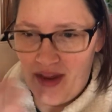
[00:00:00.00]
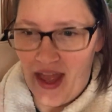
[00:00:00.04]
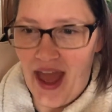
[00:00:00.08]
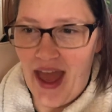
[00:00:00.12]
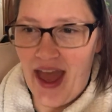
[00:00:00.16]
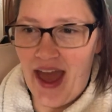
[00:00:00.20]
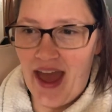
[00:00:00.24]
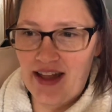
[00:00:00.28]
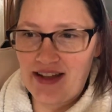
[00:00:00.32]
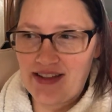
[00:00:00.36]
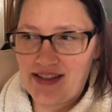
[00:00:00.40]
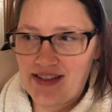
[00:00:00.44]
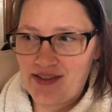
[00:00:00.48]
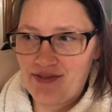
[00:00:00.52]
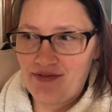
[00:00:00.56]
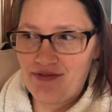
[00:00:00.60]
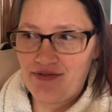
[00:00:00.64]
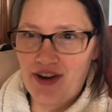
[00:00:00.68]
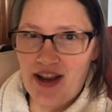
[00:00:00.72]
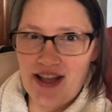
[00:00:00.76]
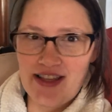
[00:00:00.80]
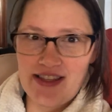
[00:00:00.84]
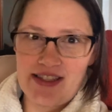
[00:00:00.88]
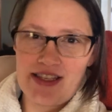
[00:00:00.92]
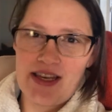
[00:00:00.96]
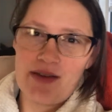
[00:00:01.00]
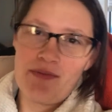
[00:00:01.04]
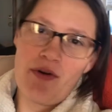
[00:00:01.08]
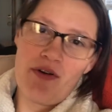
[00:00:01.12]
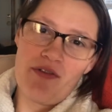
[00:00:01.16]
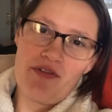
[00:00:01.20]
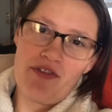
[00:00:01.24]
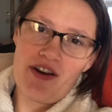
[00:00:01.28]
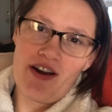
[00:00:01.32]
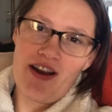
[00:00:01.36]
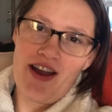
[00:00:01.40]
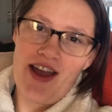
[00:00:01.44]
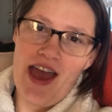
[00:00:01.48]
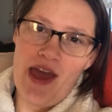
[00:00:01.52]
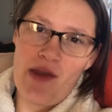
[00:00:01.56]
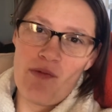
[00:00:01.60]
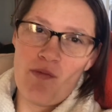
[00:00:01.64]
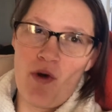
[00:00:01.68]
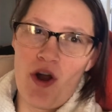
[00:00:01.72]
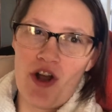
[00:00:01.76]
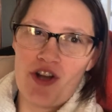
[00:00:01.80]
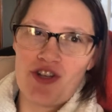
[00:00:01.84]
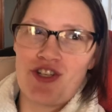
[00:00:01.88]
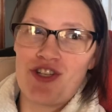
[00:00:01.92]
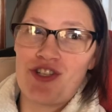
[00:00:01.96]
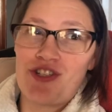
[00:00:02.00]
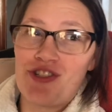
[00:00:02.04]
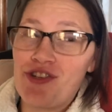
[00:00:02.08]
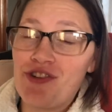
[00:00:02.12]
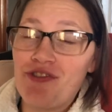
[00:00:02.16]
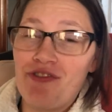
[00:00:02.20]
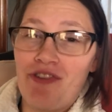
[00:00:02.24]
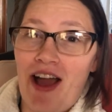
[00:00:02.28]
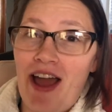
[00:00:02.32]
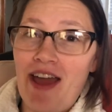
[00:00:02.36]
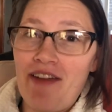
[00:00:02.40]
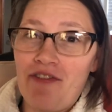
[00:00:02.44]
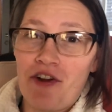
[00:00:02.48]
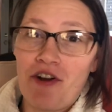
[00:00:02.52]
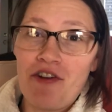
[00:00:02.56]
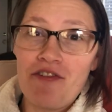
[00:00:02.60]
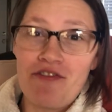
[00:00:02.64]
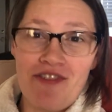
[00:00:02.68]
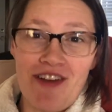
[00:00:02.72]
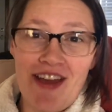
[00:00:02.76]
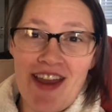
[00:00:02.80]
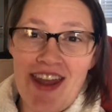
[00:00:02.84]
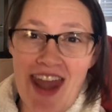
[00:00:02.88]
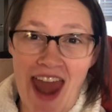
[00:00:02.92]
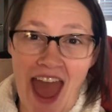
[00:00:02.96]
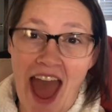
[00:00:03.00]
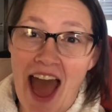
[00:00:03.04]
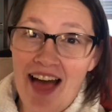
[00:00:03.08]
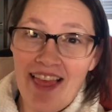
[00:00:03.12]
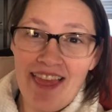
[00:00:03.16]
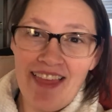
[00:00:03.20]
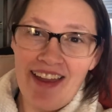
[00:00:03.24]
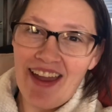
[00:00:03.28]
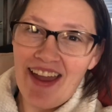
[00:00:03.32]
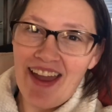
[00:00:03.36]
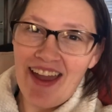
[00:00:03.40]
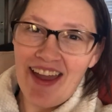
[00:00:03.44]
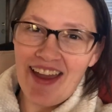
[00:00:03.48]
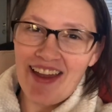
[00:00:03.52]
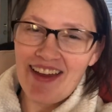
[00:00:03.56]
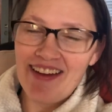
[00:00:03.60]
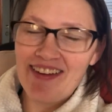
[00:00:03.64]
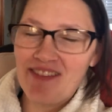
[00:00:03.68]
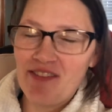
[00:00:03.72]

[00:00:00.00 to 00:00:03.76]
I had some friends come over and watch a Survivor finale.